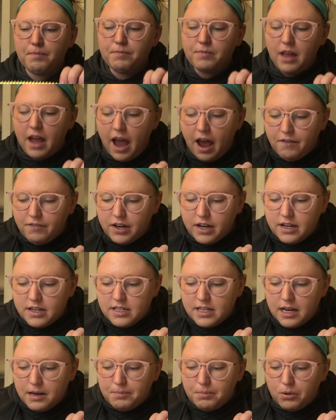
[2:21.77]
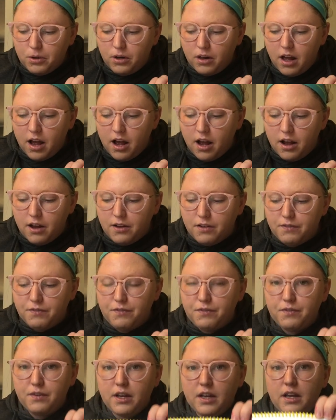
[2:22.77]
They have an example of
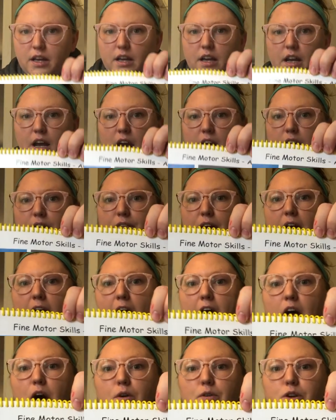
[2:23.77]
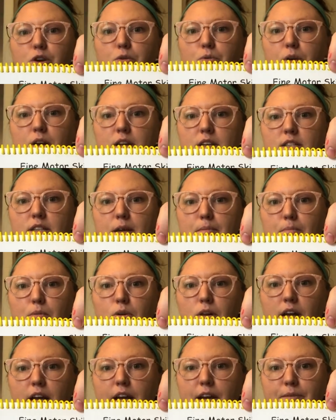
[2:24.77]
kind of how you would
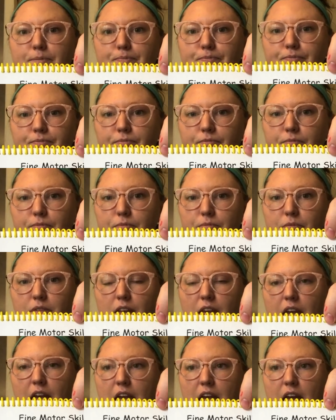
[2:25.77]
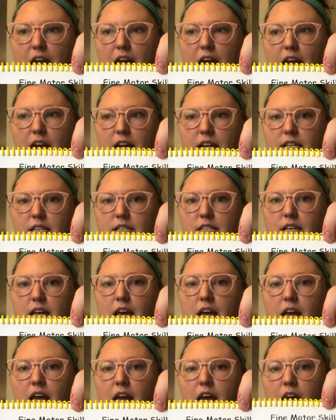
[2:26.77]
assemble it and
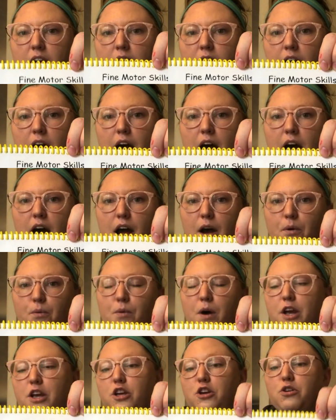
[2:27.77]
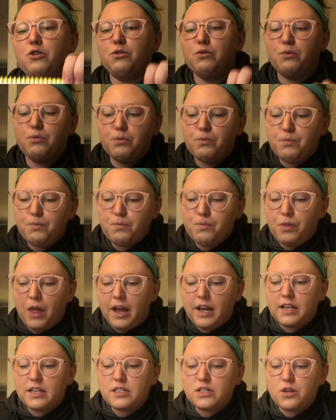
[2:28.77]
what you like.